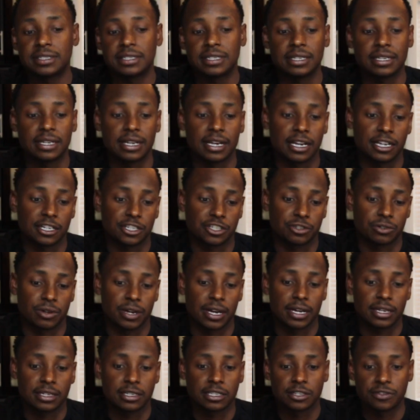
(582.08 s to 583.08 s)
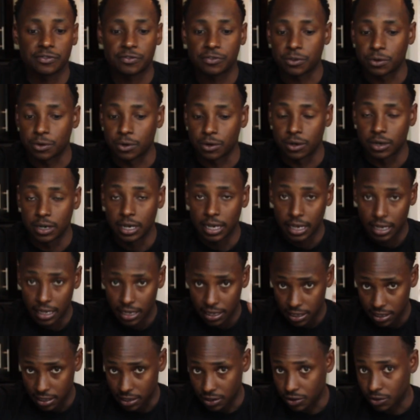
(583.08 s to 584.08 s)
tea extract just for,
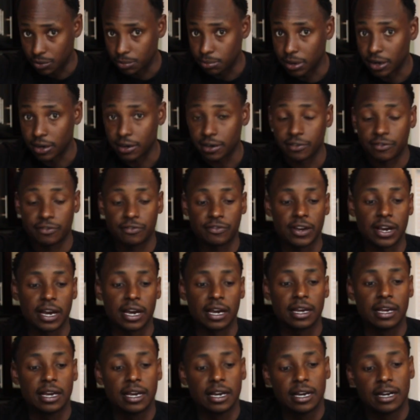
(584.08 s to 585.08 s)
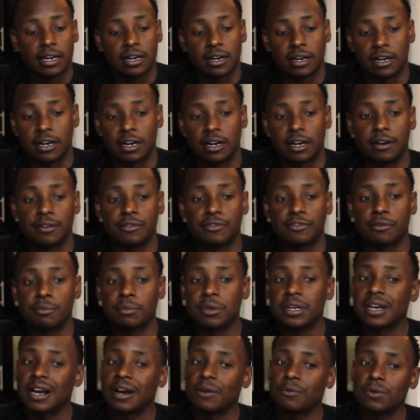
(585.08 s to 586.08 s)
you know, burning fat. For
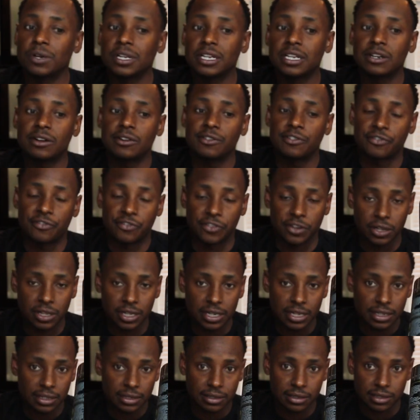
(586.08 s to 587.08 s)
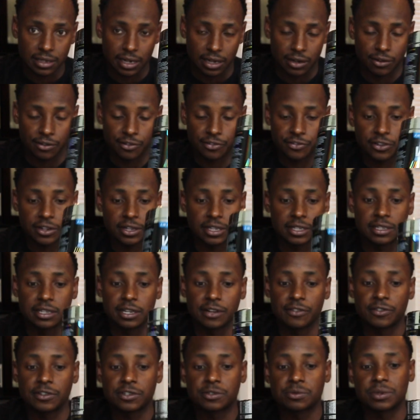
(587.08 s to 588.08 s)
me, I really don't feel it. I don't feel a
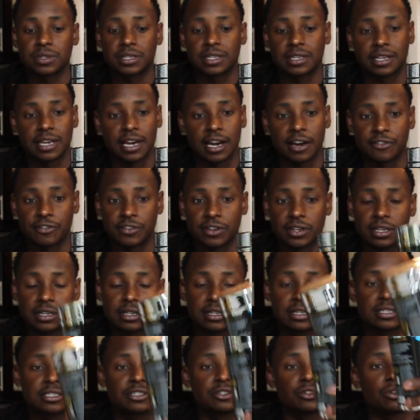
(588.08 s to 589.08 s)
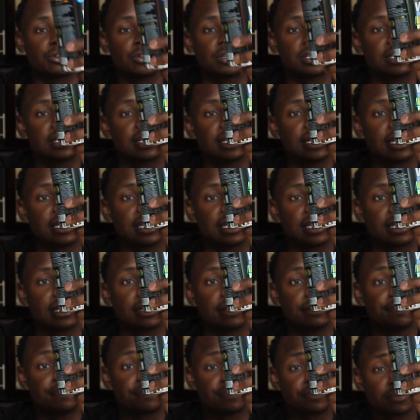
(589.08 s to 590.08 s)
difference with the caffeine, because you're only
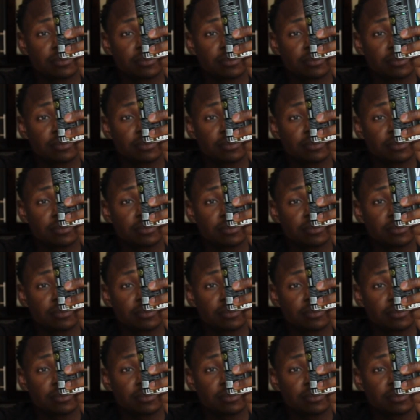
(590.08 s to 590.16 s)
getting,